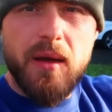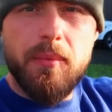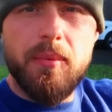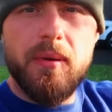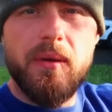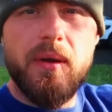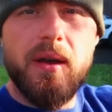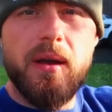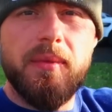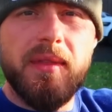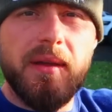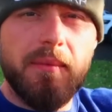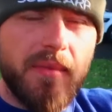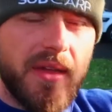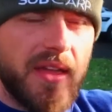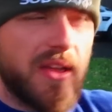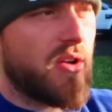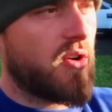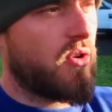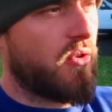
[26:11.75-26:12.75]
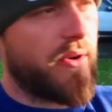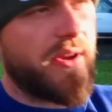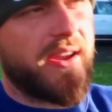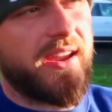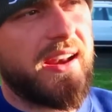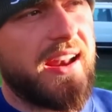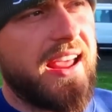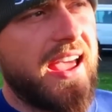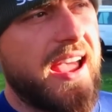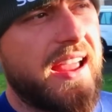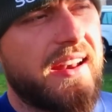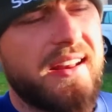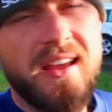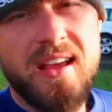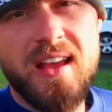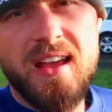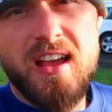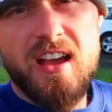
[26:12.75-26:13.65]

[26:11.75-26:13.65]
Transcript: up, and then me and Corey are going to head.